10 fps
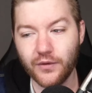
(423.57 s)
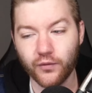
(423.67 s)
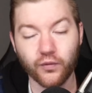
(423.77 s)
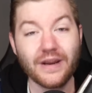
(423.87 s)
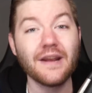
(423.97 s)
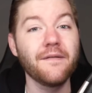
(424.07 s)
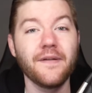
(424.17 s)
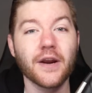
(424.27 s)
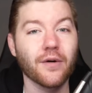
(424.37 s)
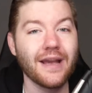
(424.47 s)

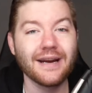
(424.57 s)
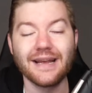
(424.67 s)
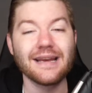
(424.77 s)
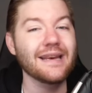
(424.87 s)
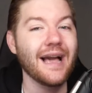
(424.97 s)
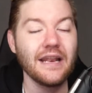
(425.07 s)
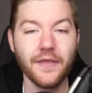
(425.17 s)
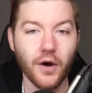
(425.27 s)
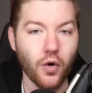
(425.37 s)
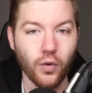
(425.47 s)
reinvigorated,
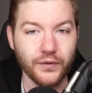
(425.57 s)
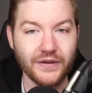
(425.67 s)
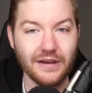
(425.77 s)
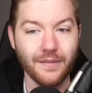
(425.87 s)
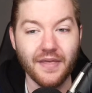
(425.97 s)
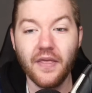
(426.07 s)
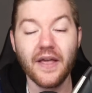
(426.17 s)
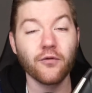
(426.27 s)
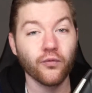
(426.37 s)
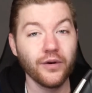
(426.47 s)
ignited the whole team, and then
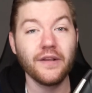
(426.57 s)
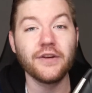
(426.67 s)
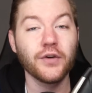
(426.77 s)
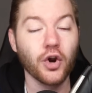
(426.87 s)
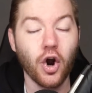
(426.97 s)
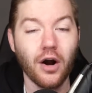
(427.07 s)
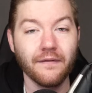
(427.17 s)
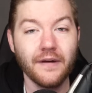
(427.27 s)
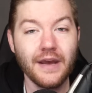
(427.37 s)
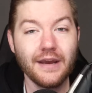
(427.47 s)
they really took
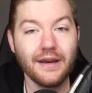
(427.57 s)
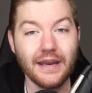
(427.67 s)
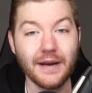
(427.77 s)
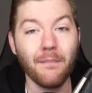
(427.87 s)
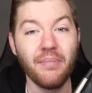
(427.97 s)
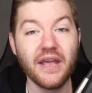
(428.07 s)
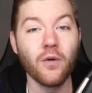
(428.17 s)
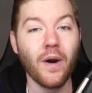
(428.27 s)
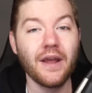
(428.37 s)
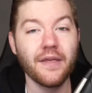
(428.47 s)
off in a big
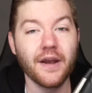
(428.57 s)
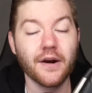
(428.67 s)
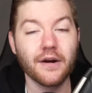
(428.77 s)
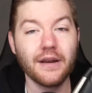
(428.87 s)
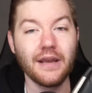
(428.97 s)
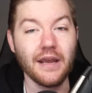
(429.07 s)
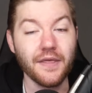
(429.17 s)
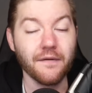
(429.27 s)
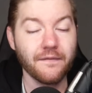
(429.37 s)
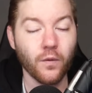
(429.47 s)
way there
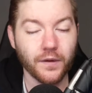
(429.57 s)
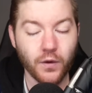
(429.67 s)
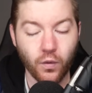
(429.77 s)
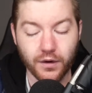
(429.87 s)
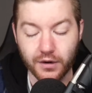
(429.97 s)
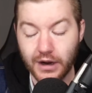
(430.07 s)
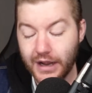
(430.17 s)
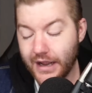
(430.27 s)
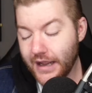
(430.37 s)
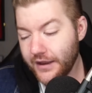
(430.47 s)
in the fourth quarter.
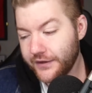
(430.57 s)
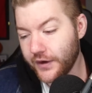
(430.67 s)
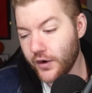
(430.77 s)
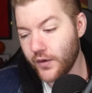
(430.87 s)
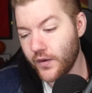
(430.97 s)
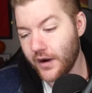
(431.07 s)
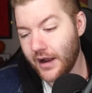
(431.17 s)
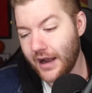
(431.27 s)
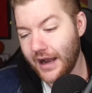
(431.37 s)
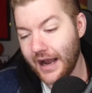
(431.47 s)
So
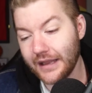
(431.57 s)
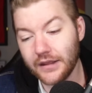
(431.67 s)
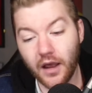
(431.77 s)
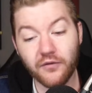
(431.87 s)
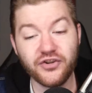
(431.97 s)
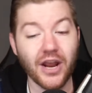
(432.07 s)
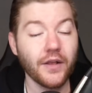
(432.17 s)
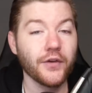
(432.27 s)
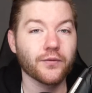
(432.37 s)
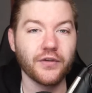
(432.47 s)
I love
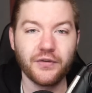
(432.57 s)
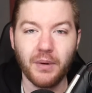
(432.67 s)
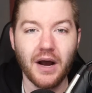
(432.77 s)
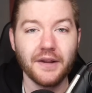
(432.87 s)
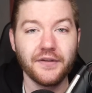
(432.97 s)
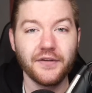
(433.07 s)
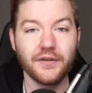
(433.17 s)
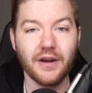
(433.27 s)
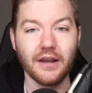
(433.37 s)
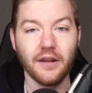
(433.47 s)
Jalen's
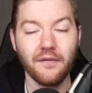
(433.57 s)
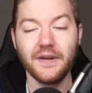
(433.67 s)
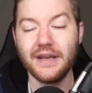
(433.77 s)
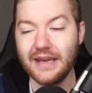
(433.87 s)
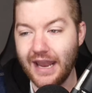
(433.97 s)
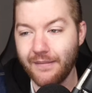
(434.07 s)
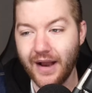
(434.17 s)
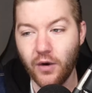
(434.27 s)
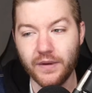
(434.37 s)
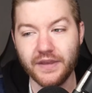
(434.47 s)
response. I love that he came
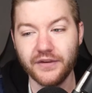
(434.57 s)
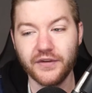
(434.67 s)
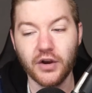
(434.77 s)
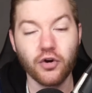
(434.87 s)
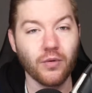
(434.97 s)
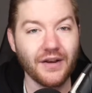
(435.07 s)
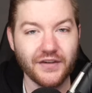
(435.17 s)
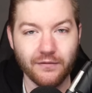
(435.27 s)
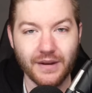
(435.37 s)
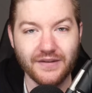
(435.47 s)
out with this
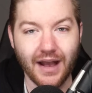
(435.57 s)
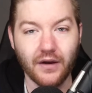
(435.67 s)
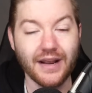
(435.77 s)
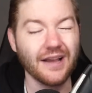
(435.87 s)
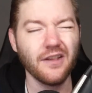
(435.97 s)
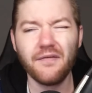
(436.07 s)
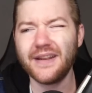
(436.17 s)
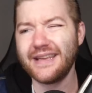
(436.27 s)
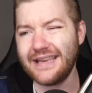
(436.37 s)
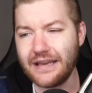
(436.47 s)
aggressive mentality. I love
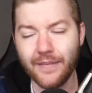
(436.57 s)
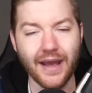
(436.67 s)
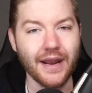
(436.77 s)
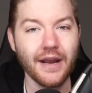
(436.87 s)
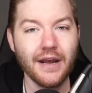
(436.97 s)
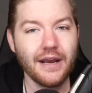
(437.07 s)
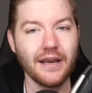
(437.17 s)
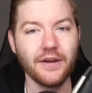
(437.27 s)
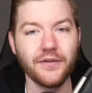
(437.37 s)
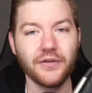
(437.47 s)
that Ime
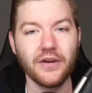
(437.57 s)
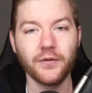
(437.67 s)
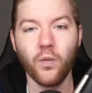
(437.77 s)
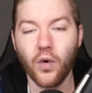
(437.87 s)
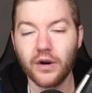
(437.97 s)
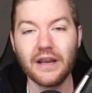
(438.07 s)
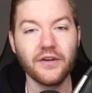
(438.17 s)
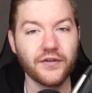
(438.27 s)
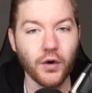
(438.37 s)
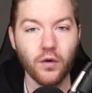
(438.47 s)
is is working
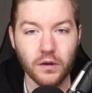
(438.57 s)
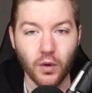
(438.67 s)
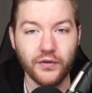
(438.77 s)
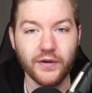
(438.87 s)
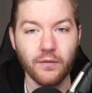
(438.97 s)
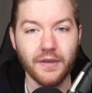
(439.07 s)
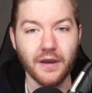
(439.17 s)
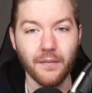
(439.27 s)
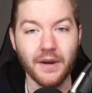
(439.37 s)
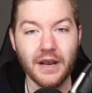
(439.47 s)
so closely with
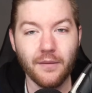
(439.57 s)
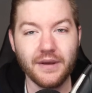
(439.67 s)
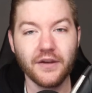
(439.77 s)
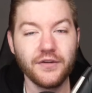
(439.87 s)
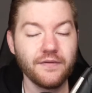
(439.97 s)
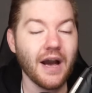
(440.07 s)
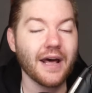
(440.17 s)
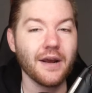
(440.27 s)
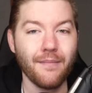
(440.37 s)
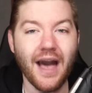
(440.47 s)
him because you've
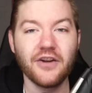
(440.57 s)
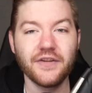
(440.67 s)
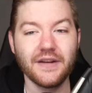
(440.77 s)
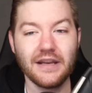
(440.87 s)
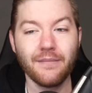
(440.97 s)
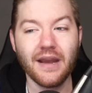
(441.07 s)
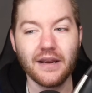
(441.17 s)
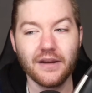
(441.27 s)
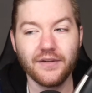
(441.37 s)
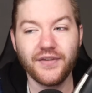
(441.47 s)
got to imagine that
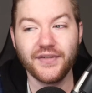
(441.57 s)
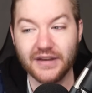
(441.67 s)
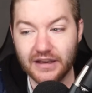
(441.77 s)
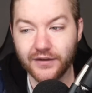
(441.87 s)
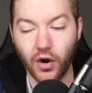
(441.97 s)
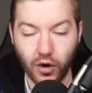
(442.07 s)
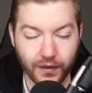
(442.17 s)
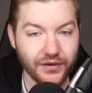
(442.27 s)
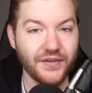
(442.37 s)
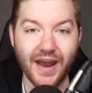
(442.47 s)
Ime sees all
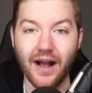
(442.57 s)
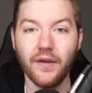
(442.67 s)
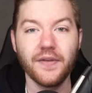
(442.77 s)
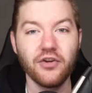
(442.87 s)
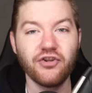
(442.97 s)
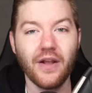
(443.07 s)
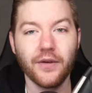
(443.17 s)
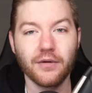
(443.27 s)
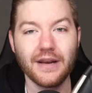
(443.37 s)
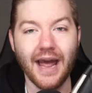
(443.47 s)
this talent that
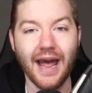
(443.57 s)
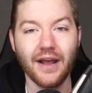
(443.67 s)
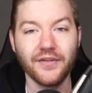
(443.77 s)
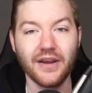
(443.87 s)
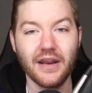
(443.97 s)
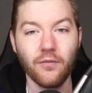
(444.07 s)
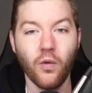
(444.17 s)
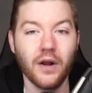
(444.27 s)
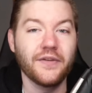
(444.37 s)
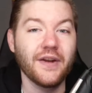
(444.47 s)
Jalen Green has and
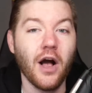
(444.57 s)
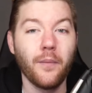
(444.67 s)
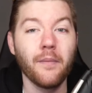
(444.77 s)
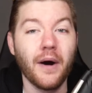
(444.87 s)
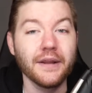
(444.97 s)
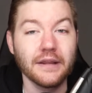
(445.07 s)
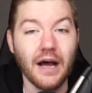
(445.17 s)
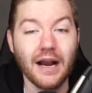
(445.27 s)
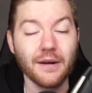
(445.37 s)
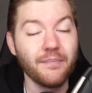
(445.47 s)
wants to help him
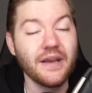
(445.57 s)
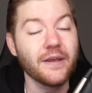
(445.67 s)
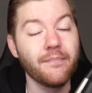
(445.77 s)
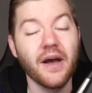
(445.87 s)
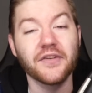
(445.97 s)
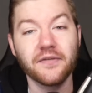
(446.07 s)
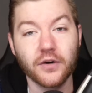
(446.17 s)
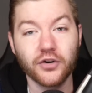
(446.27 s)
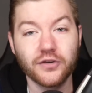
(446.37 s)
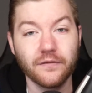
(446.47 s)
unlock and be the best
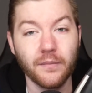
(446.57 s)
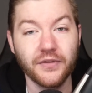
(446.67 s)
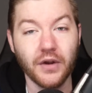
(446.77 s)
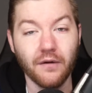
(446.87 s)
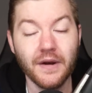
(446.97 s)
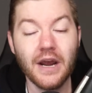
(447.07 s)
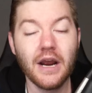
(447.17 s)
version of himself.